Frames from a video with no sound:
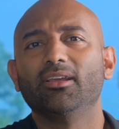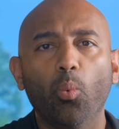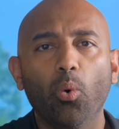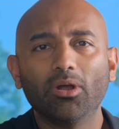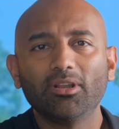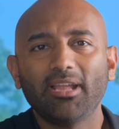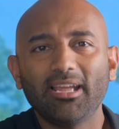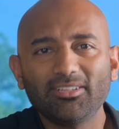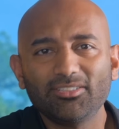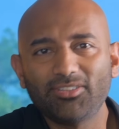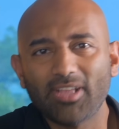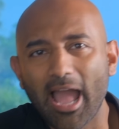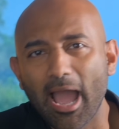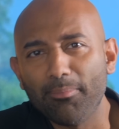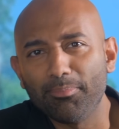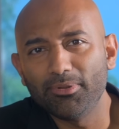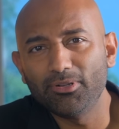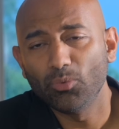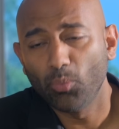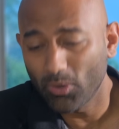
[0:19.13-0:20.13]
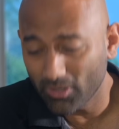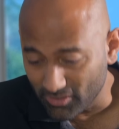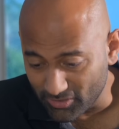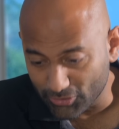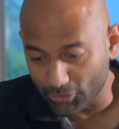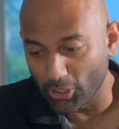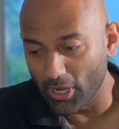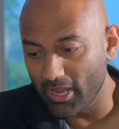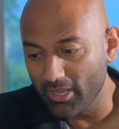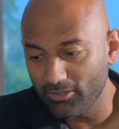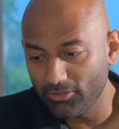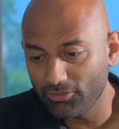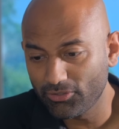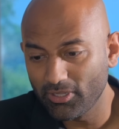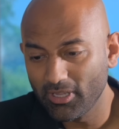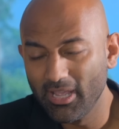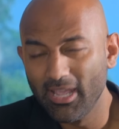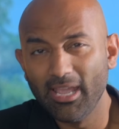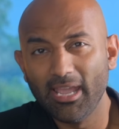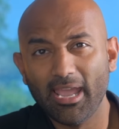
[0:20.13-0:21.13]
What has happened? What has
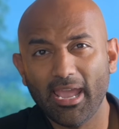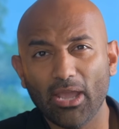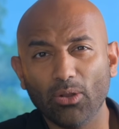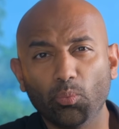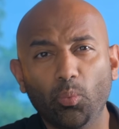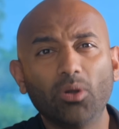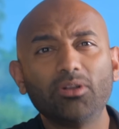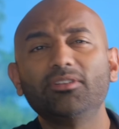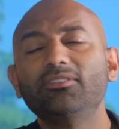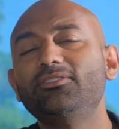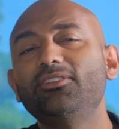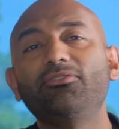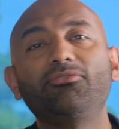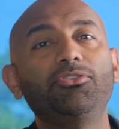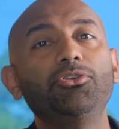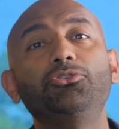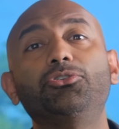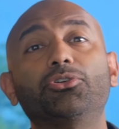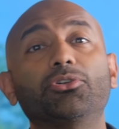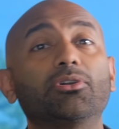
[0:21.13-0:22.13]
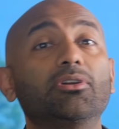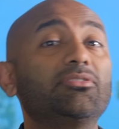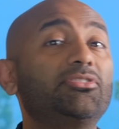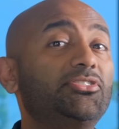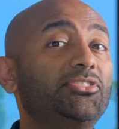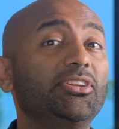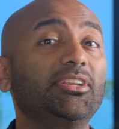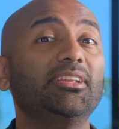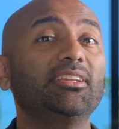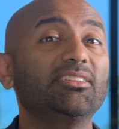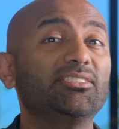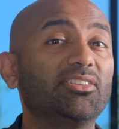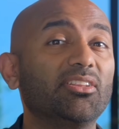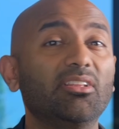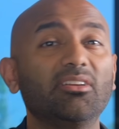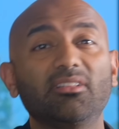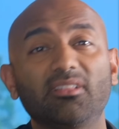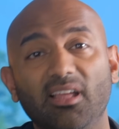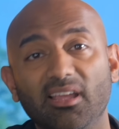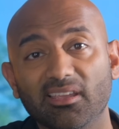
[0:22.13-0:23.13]
changed? And what does the future of cities
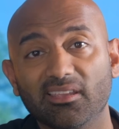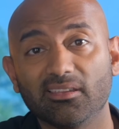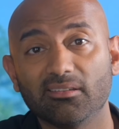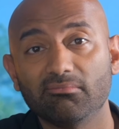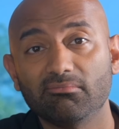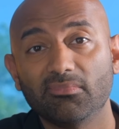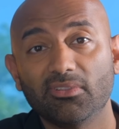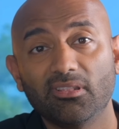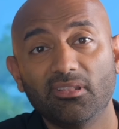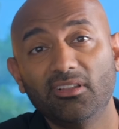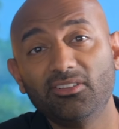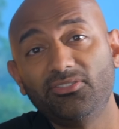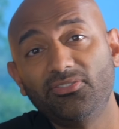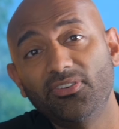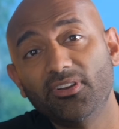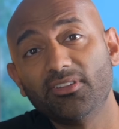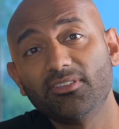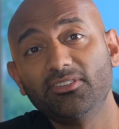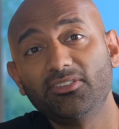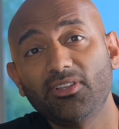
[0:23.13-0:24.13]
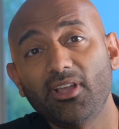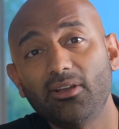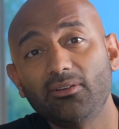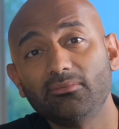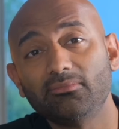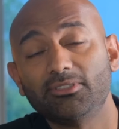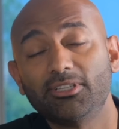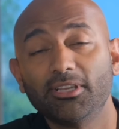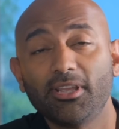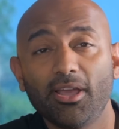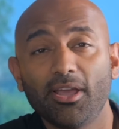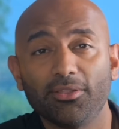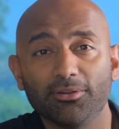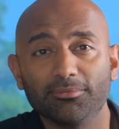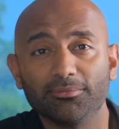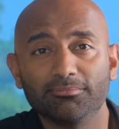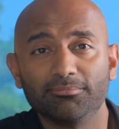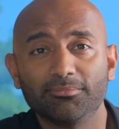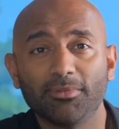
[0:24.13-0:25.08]
look like? Let's figure this out together.